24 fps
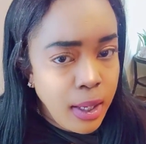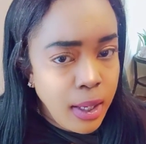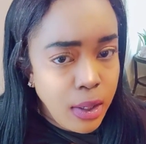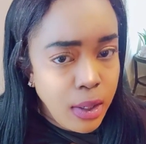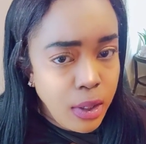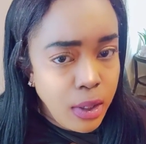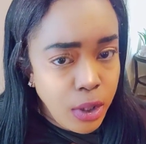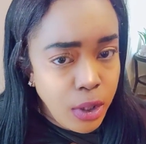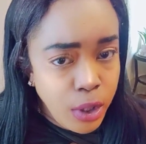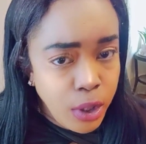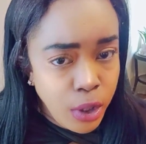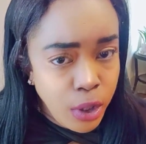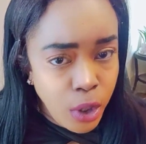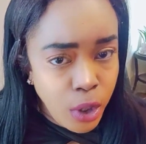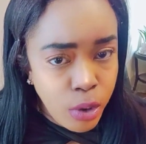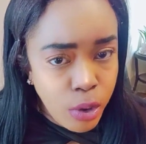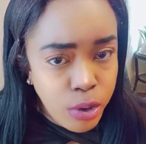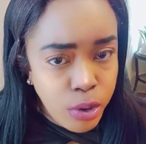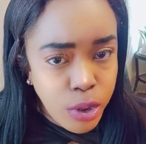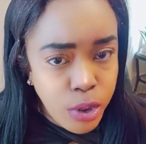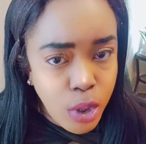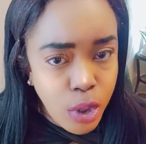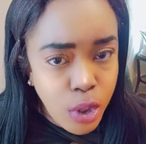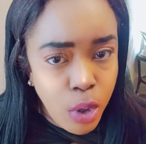You know,
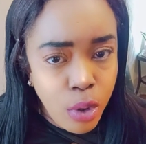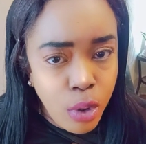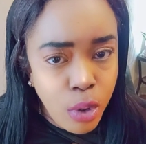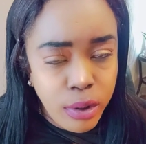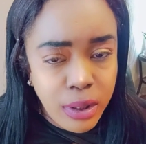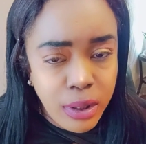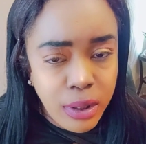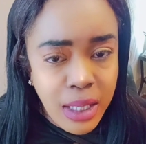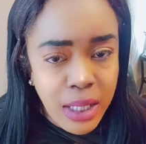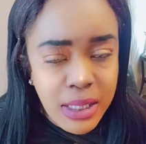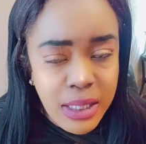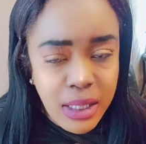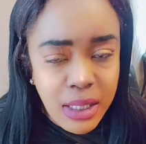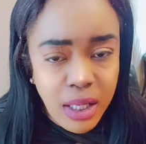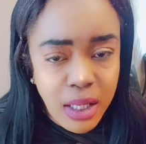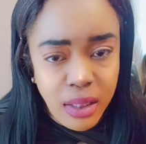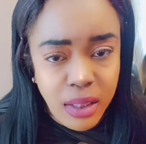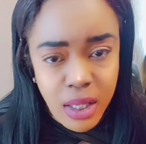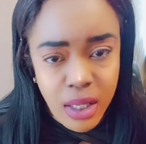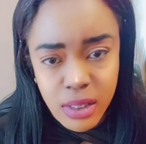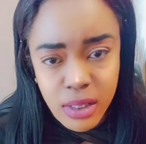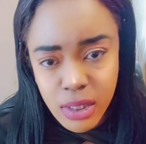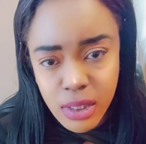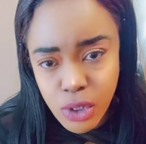so these are the
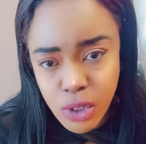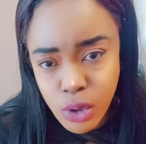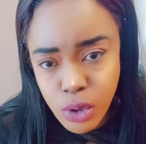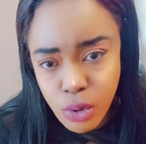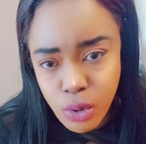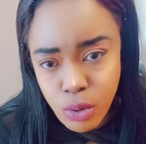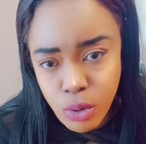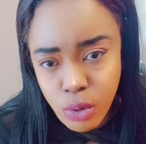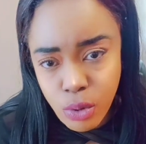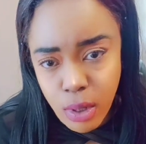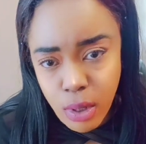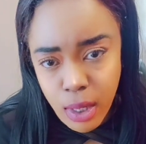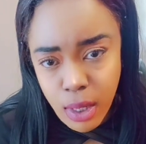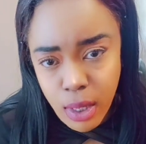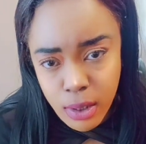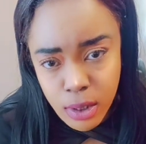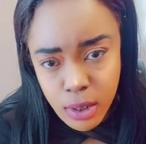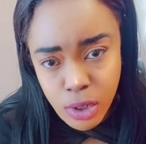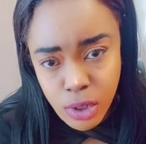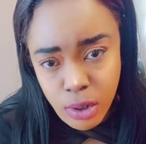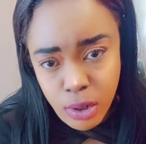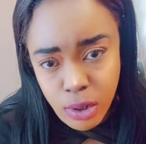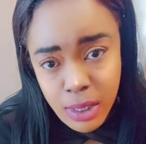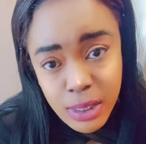things that you,
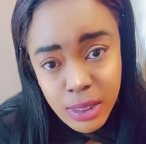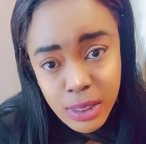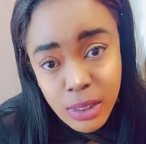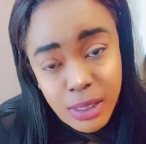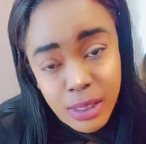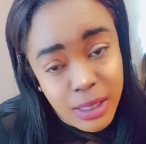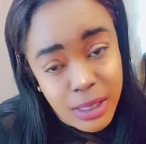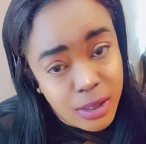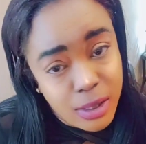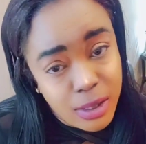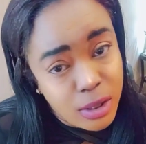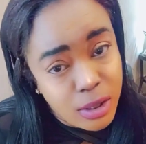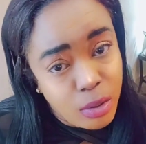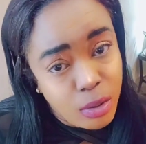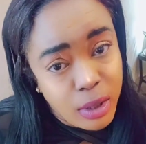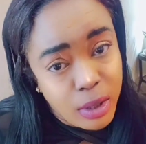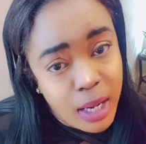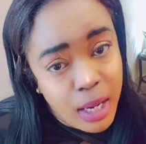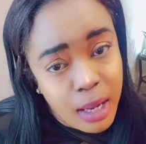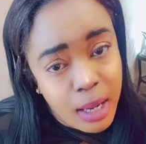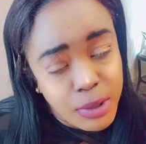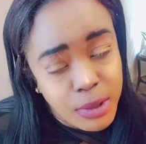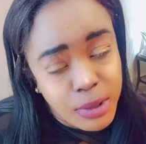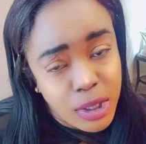so this is the only
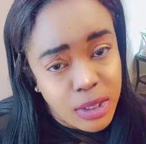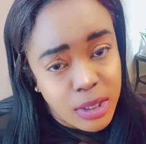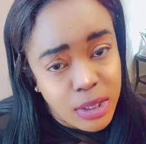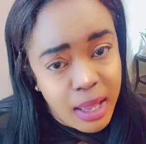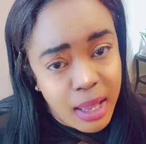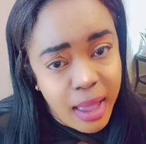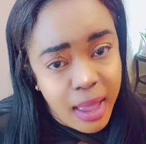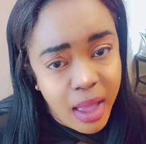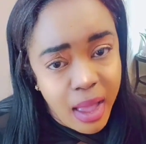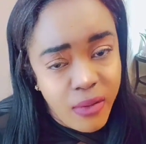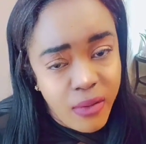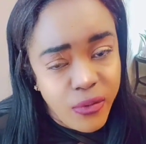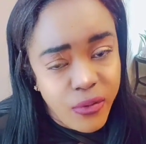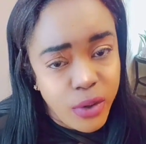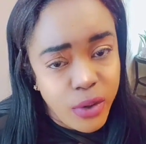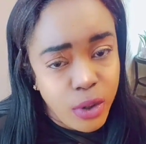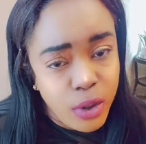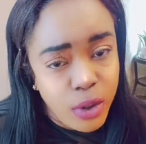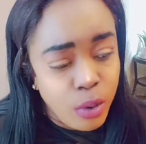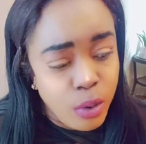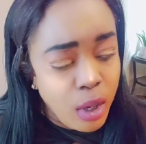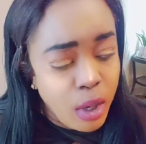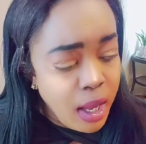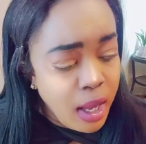options I have for
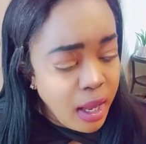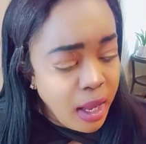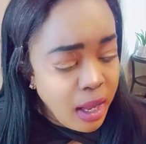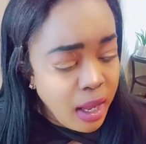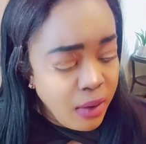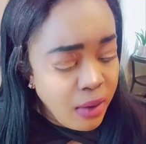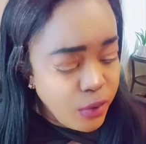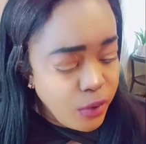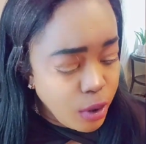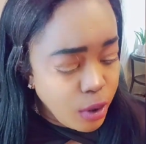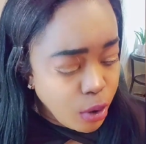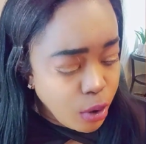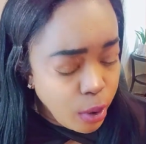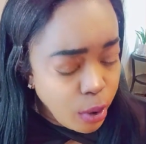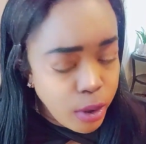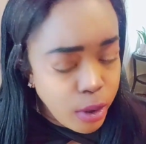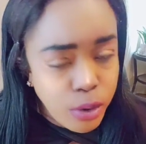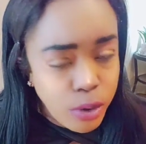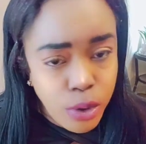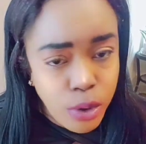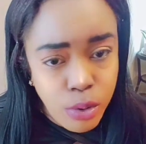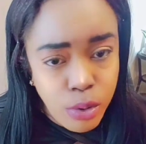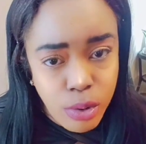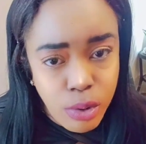you. If you're going to,